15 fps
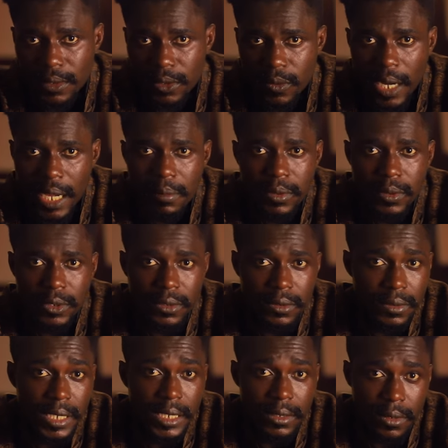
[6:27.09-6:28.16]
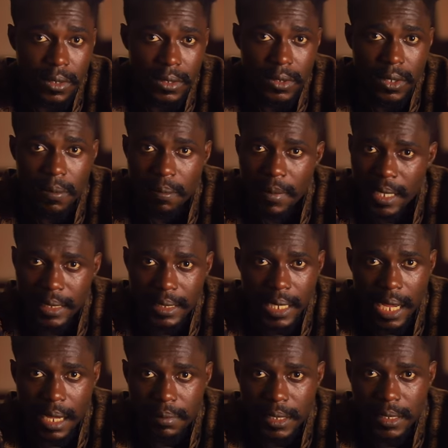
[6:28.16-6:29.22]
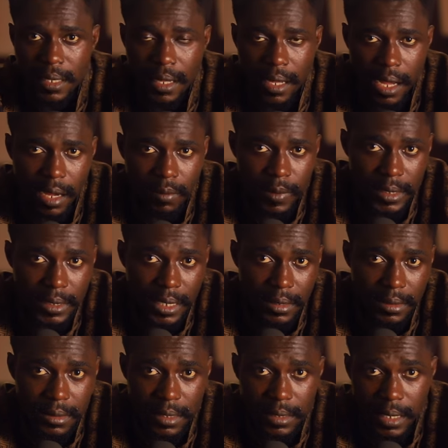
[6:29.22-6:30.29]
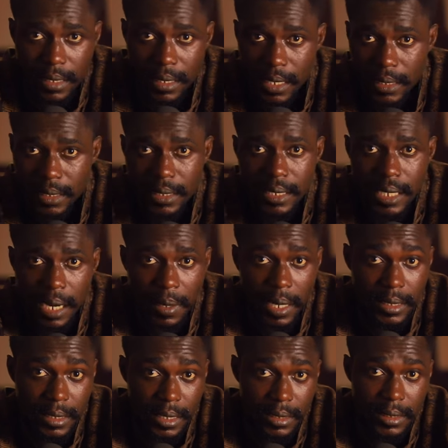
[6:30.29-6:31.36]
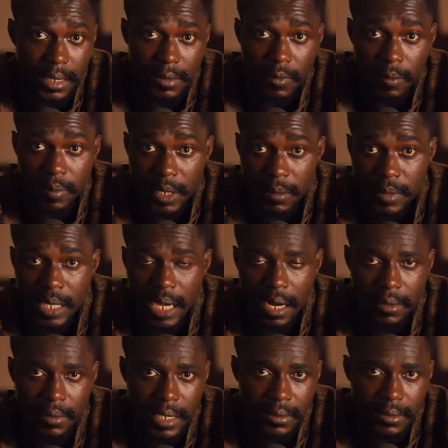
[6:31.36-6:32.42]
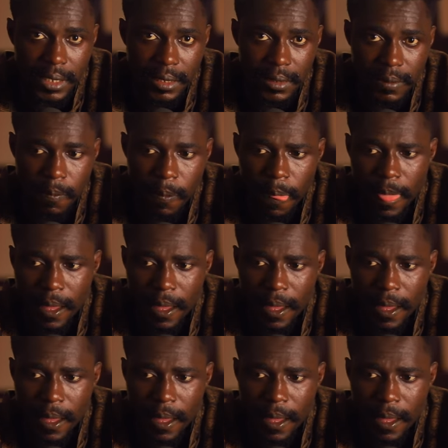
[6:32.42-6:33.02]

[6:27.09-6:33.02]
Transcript: You are able to create custom matcaps, alpha textures, and HDRI textures for PBR rendering.